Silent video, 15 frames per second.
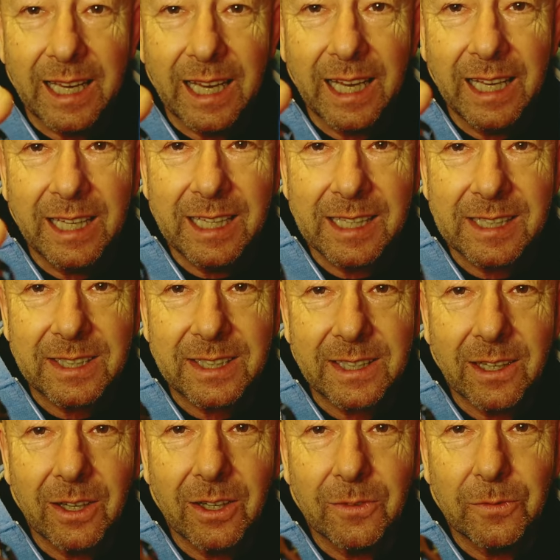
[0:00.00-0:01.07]
it is
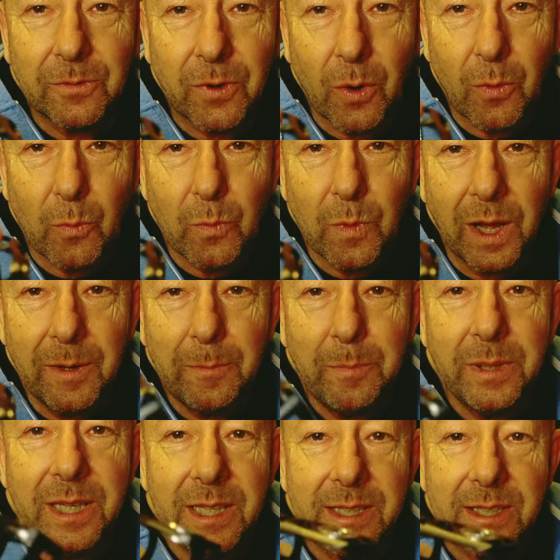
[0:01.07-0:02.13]
from one
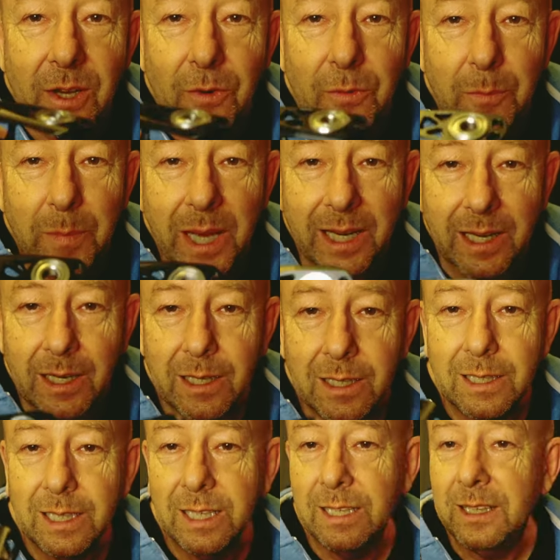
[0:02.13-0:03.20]
piece of metal,
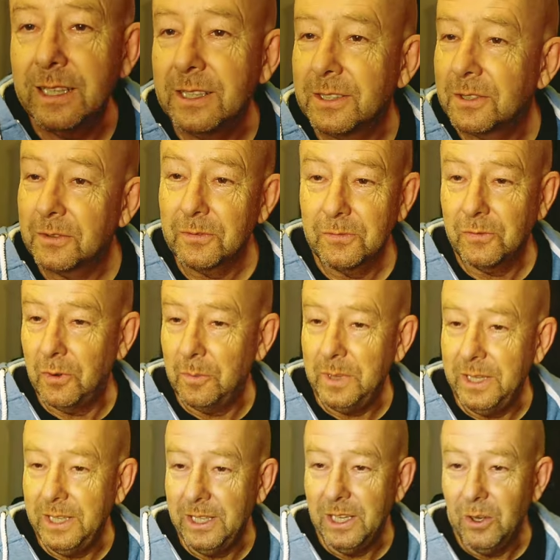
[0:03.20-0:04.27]
it is for
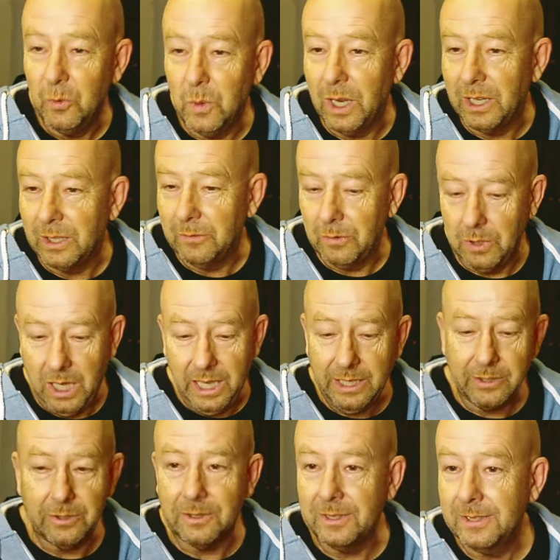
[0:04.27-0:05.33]
me wonderful. I
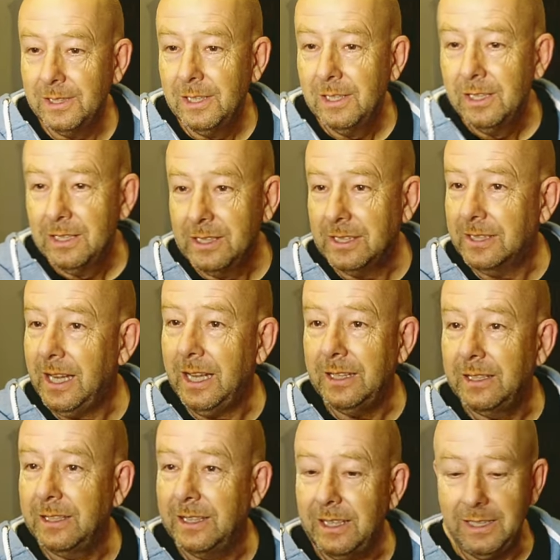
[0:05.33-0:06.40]
could stand
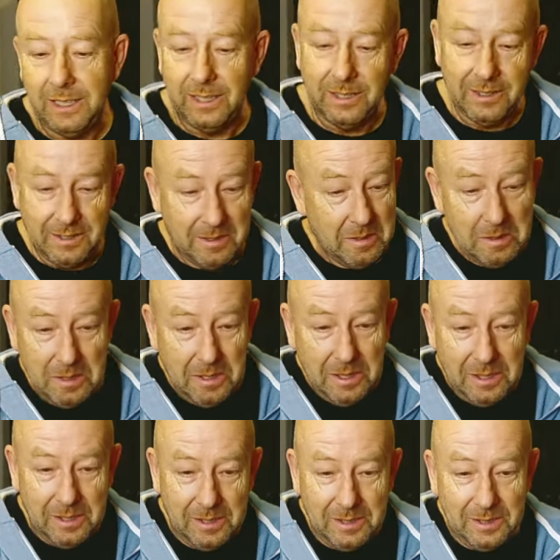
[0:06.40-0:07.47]
it in a
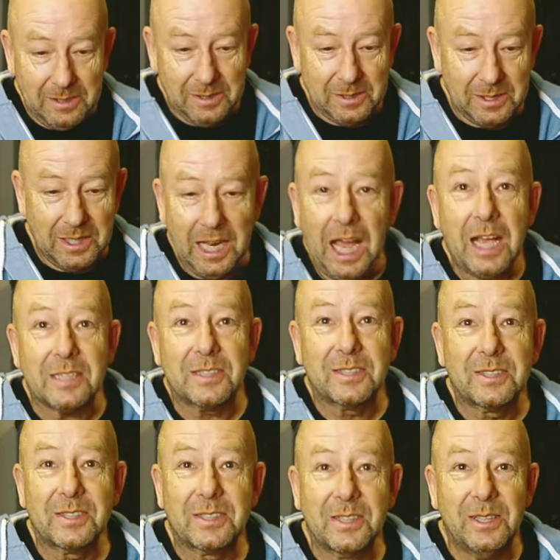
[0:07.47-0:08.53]
uh,
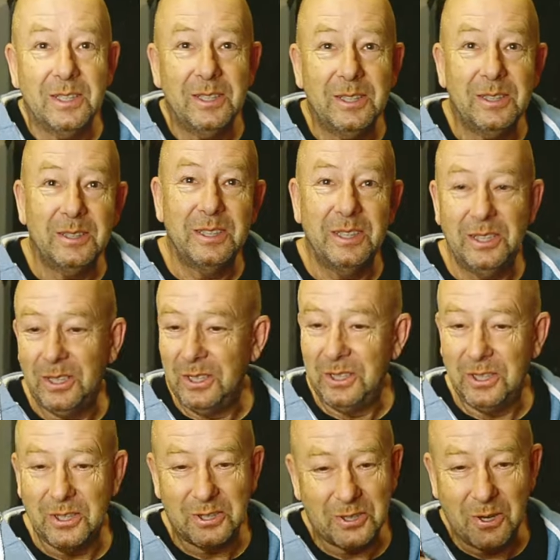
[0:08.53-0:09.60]
glass uh, in, a, in,
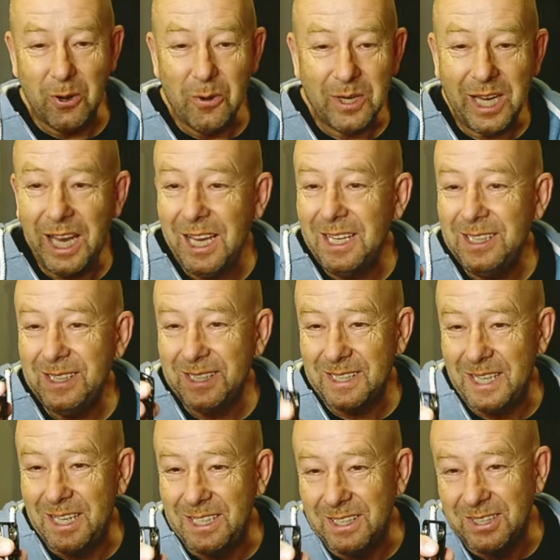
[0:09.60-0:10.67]
a, showcase
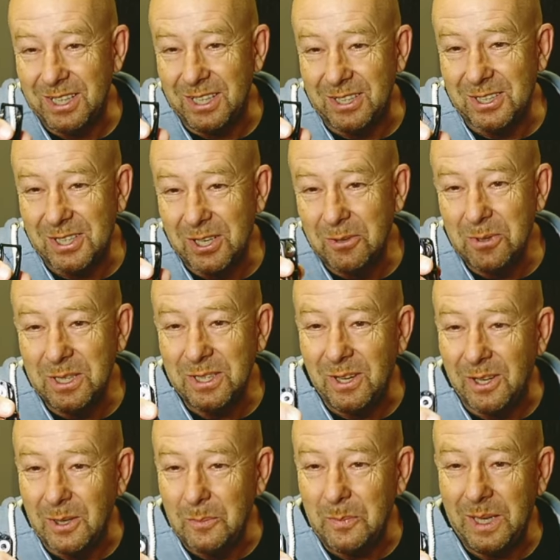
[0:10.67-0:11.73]
and, and, show it
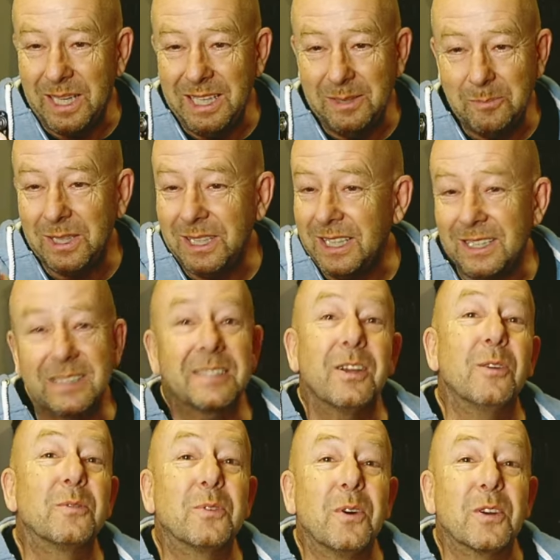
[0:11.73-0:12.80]
on a plate but it's
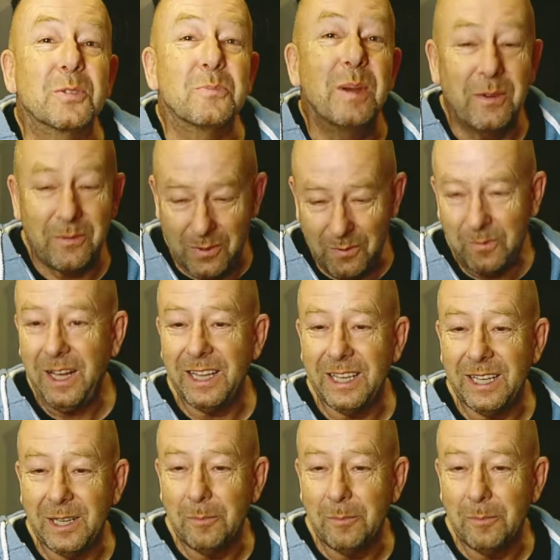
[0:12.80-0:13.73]
of course meant for flying